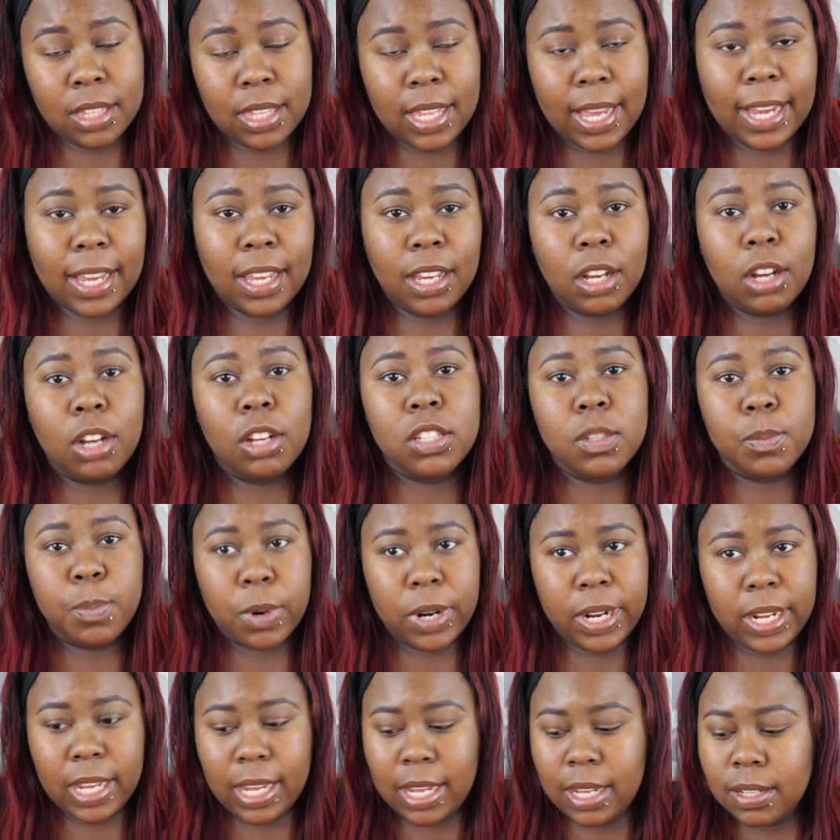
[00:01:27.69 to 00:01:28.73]
that can cause
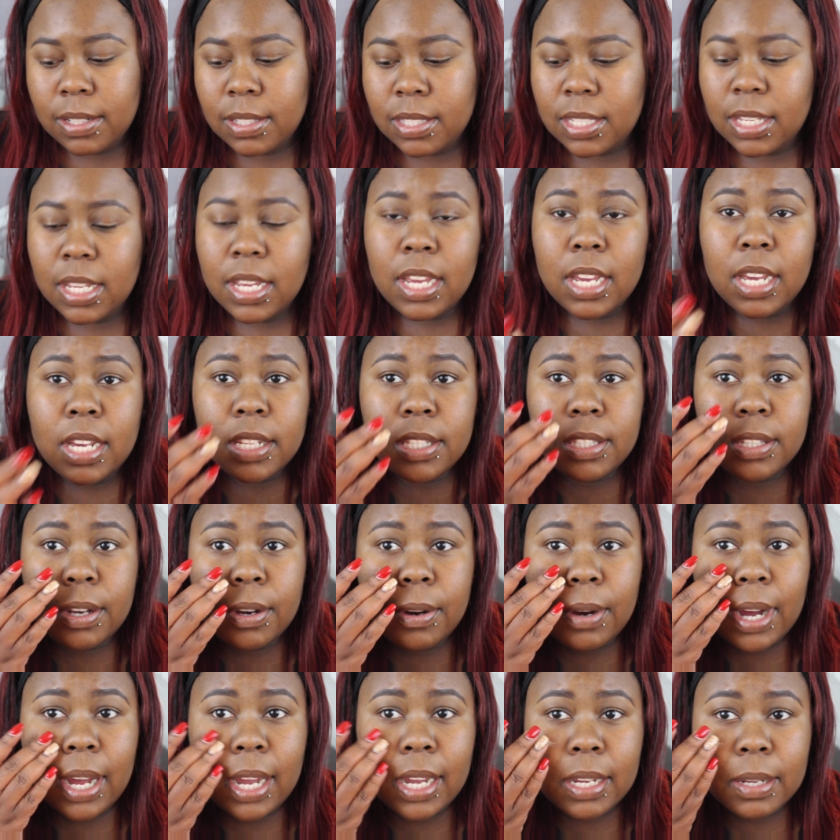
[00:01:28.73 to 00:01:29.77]
breakouts.
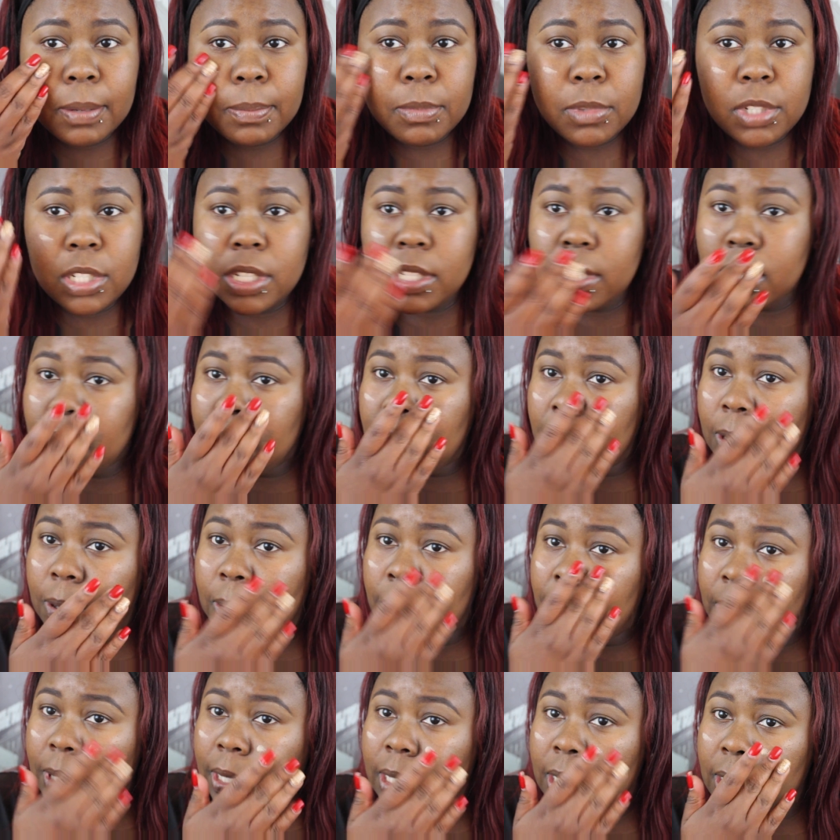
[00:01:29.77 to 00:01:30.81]
So I am just
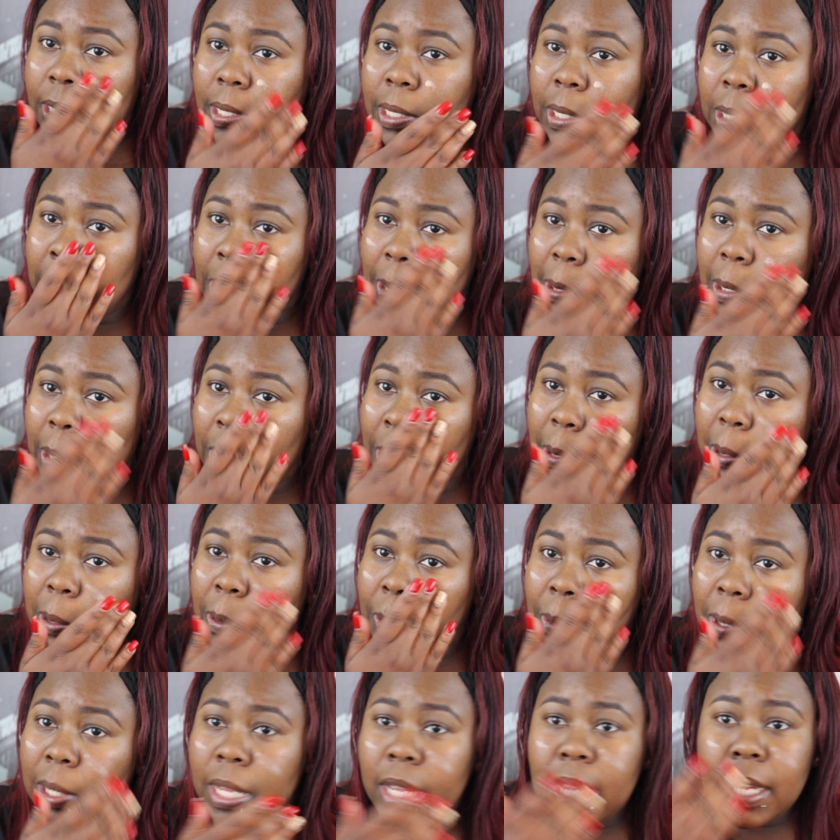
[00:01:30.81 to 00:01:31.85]
going
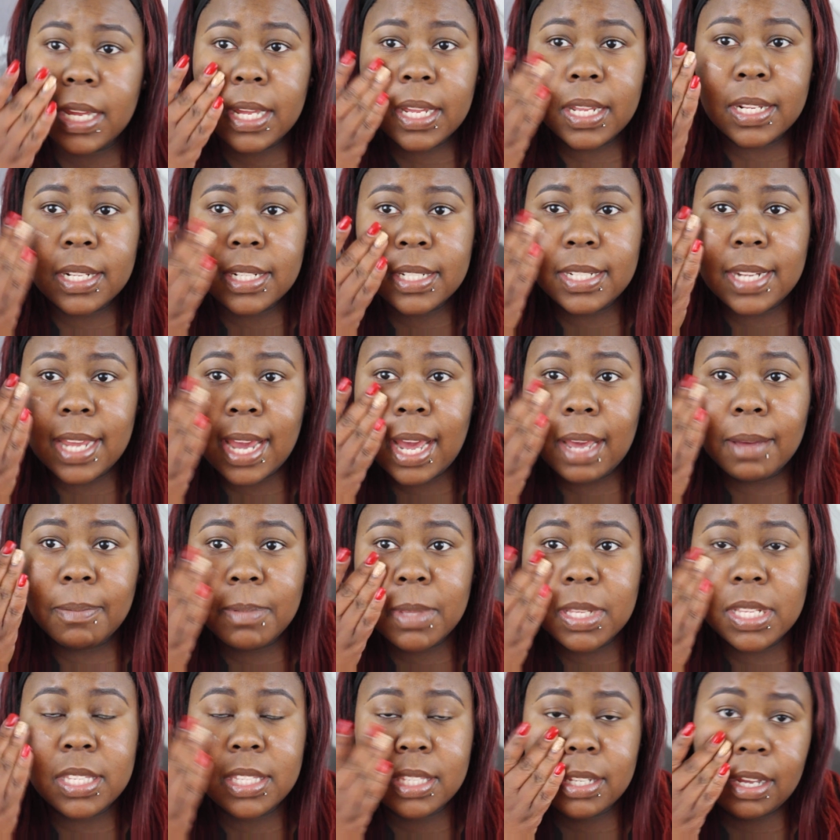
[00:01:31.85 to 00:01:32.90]
to dab
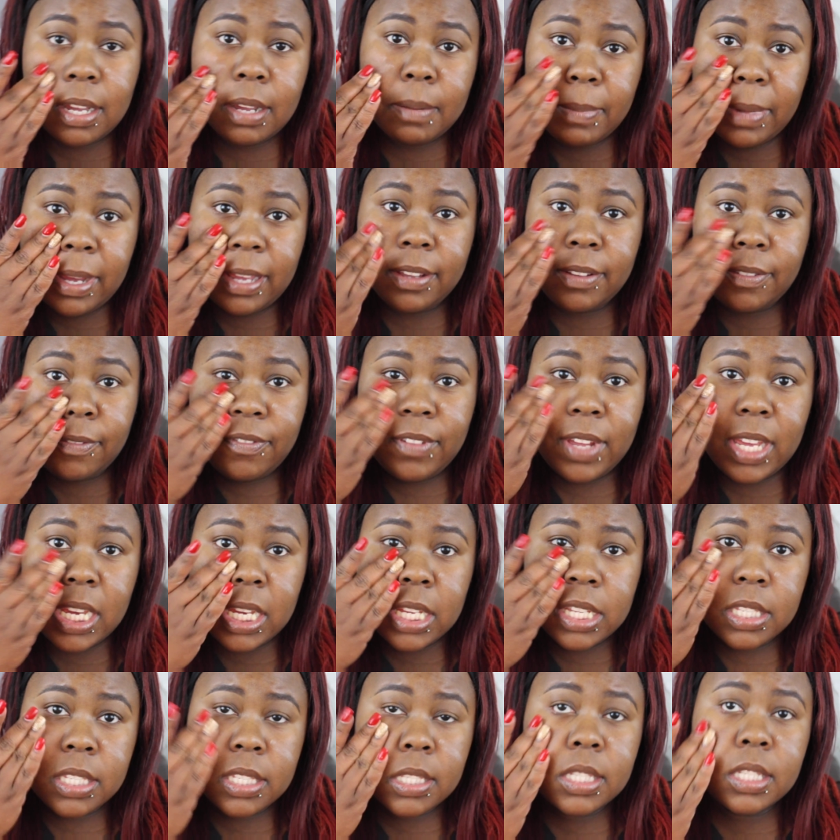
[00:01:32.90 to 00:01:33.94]
this on my
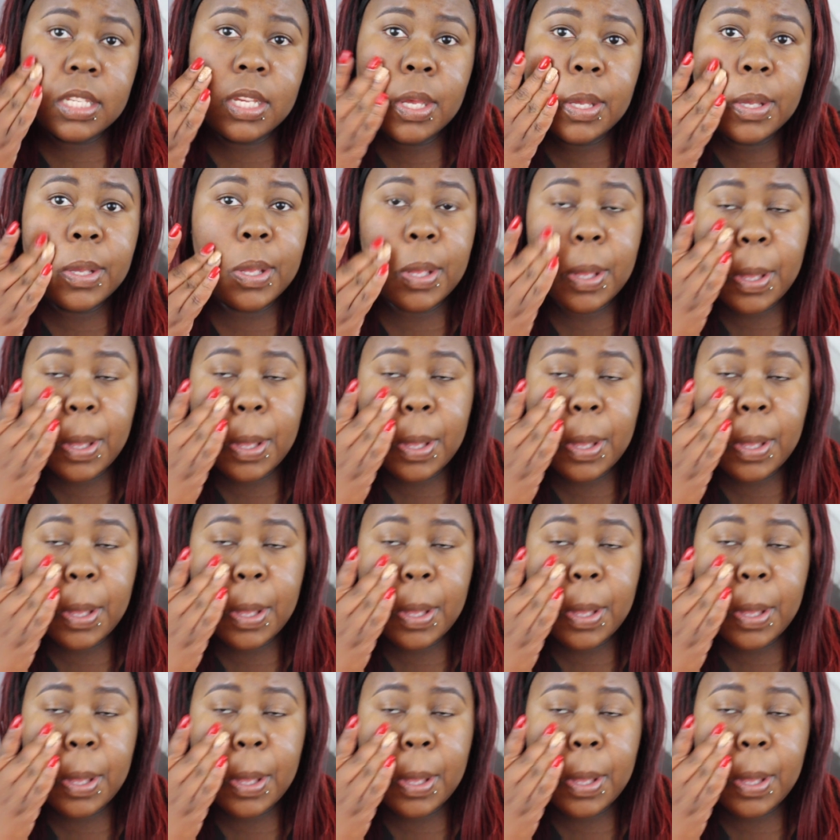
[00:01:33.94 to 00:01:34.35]
face.